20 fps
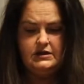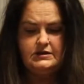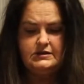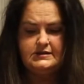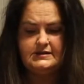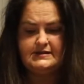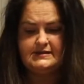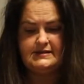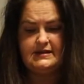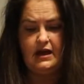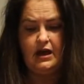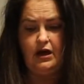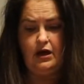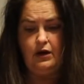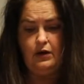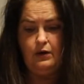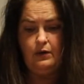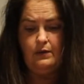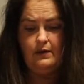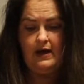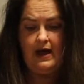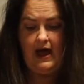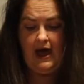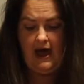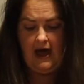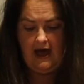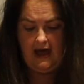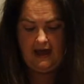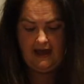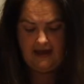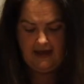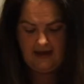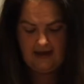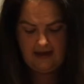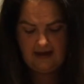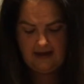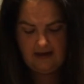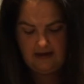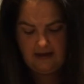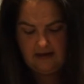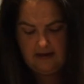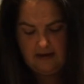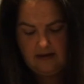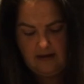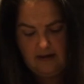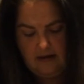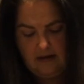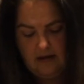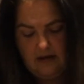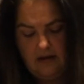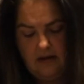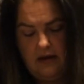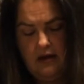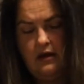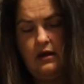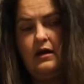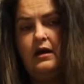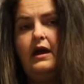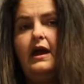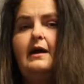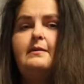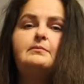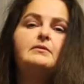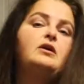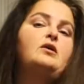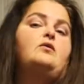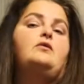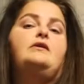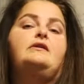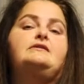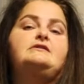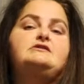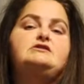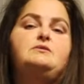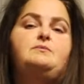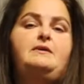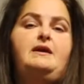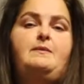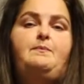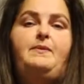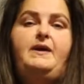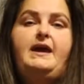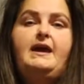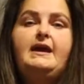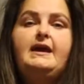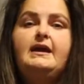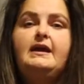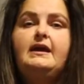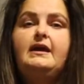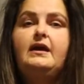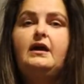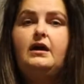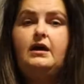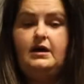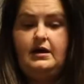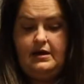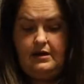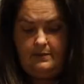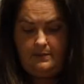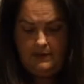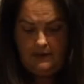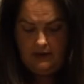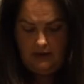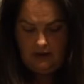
So I am going to be picking up